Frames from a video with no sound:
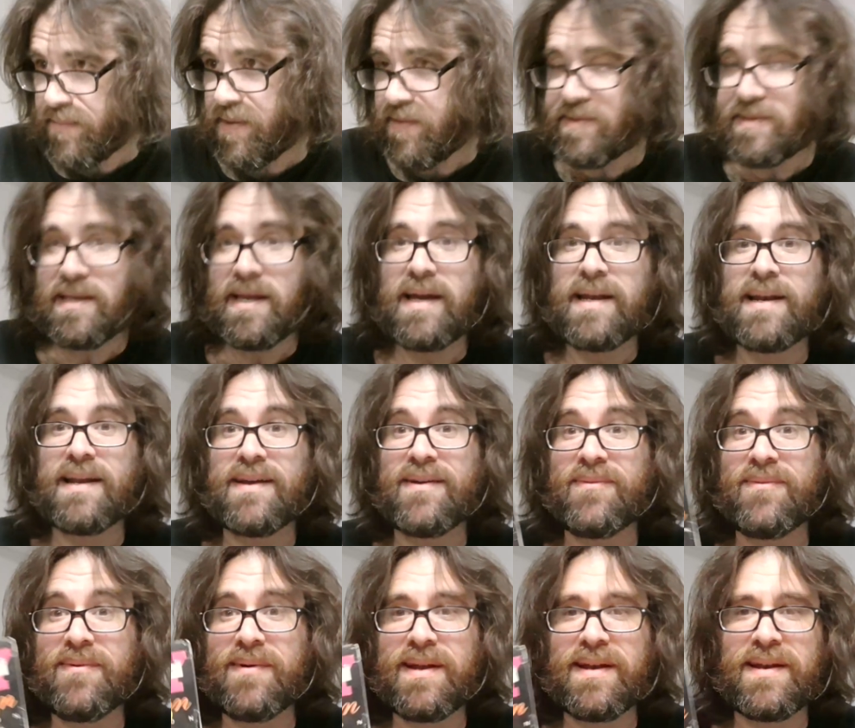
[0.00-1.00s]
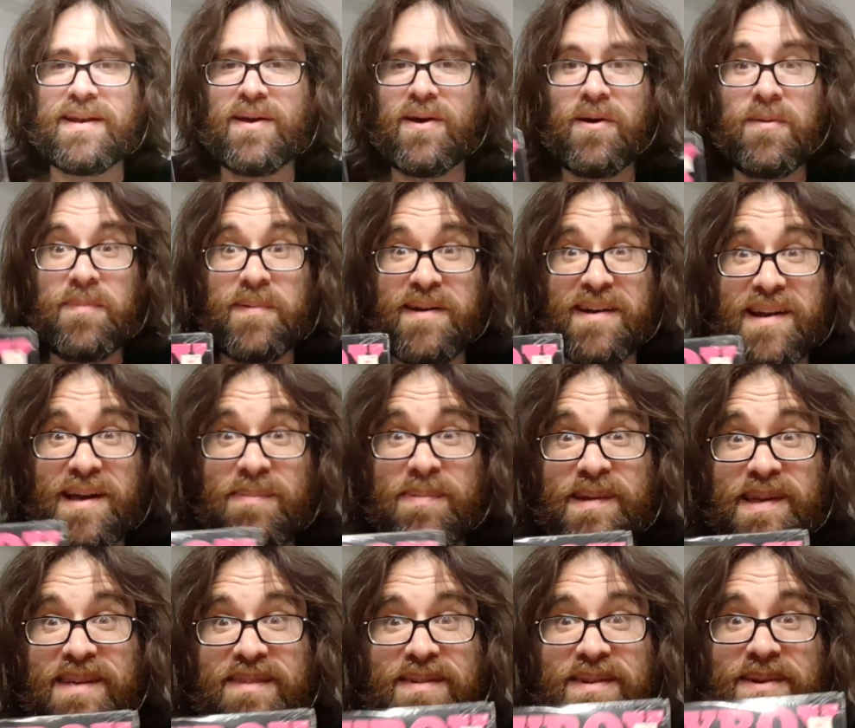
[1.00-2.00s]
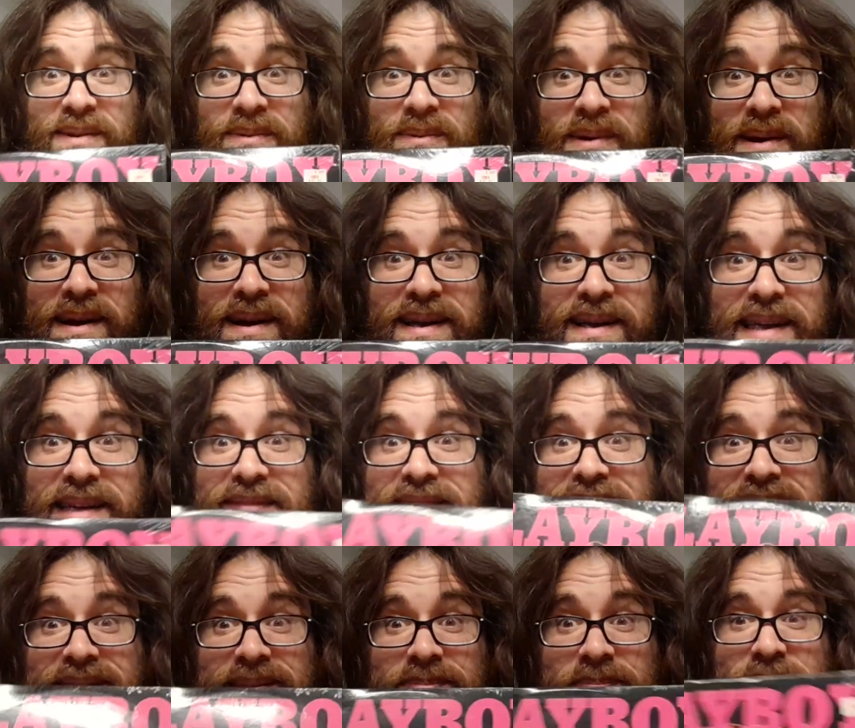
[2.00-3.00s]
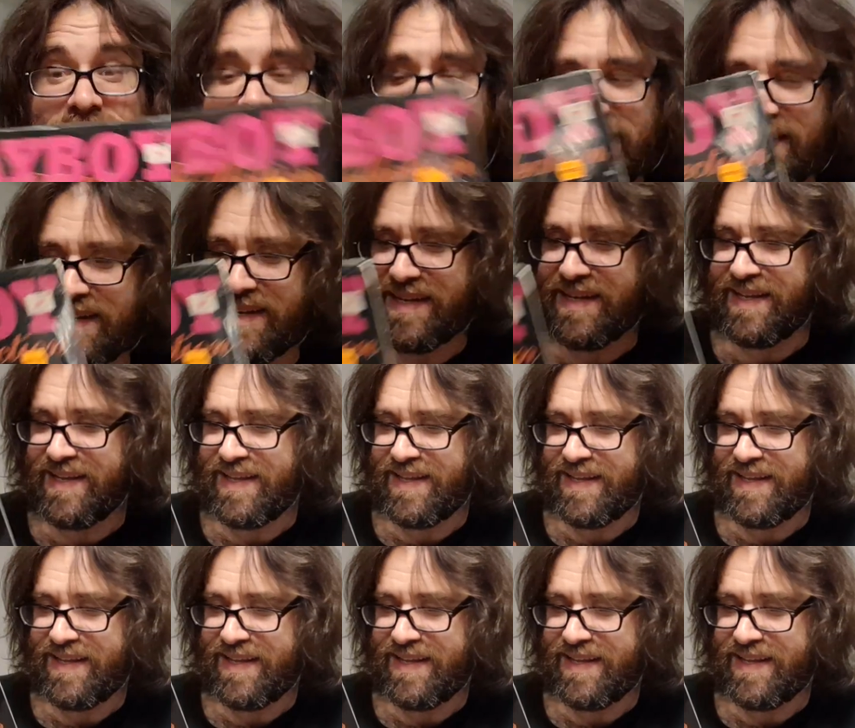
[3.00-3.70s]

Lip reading: I was kind of wanting to open it up and give it a spin.